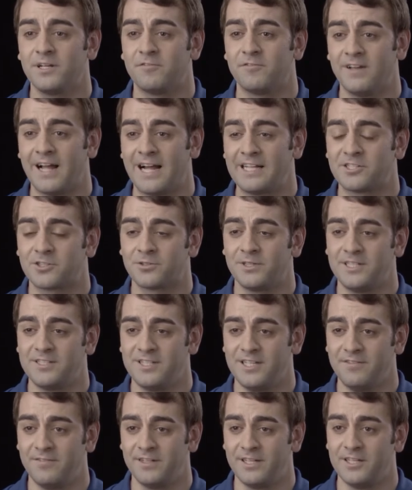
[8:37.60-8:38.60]
and flat screen
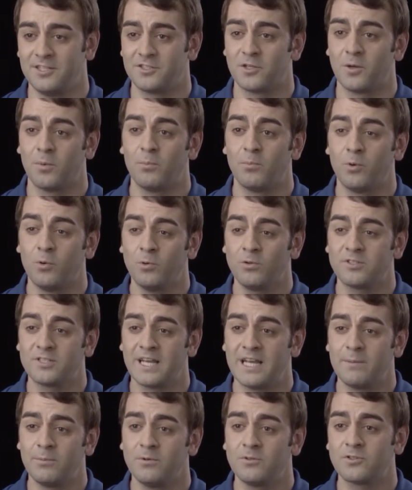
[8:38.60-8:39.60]
TVs, pool
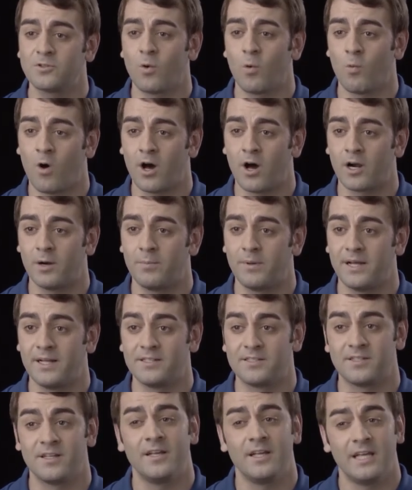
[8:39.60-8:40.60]
tables, water
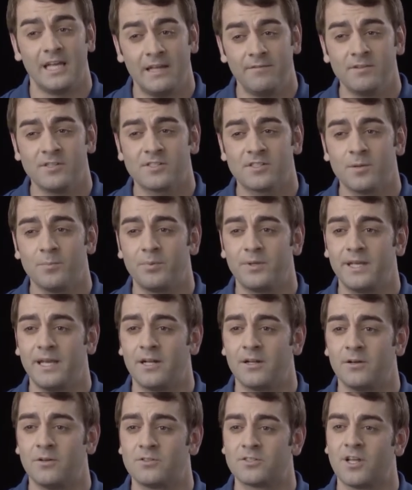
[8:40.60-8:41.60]
beds, even some
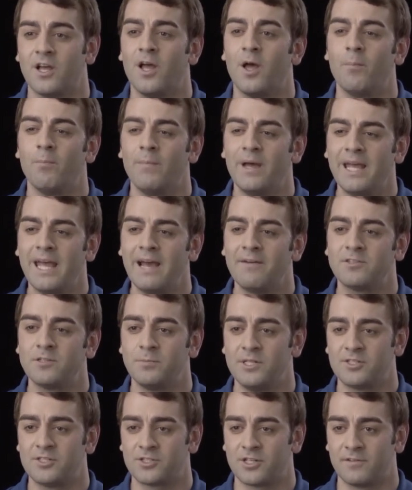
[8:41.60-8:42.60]
pianos may have to
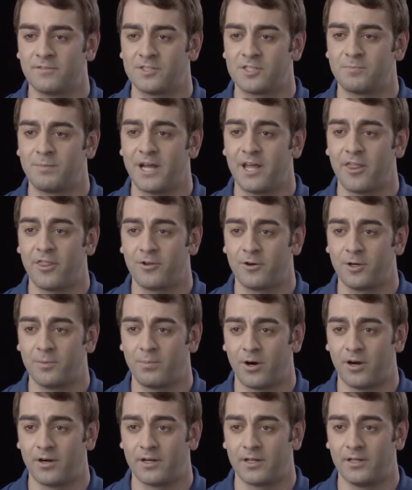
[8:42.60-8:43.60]
be serviced by a third
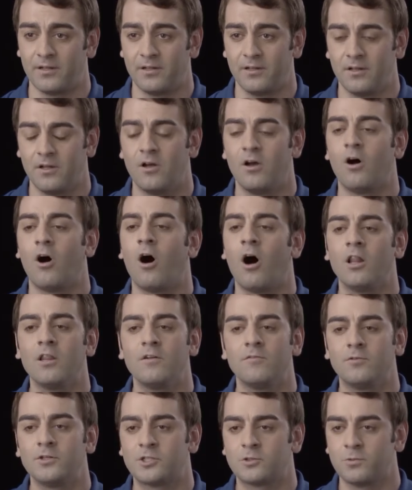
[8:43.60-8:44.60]
party, all
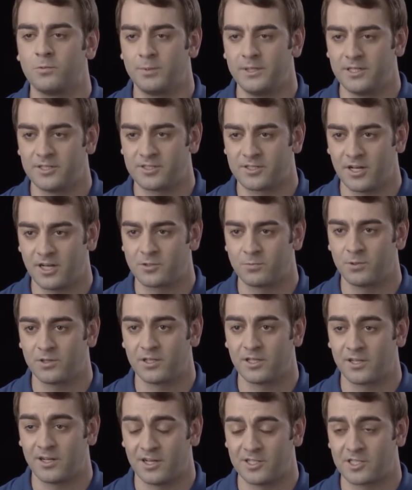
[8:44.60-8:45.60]
of which will be discussed
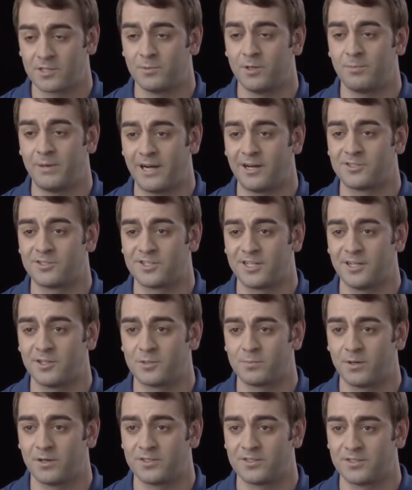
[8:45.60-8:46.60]
with the customer by our
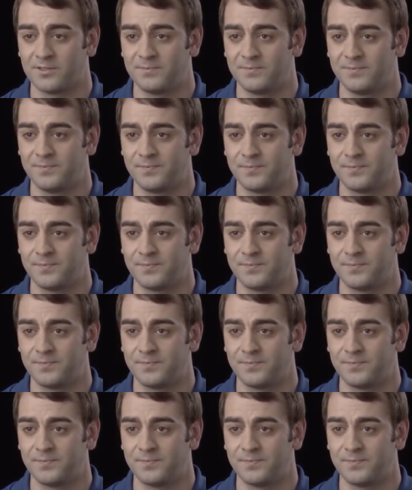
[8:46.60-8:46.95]
salesperson.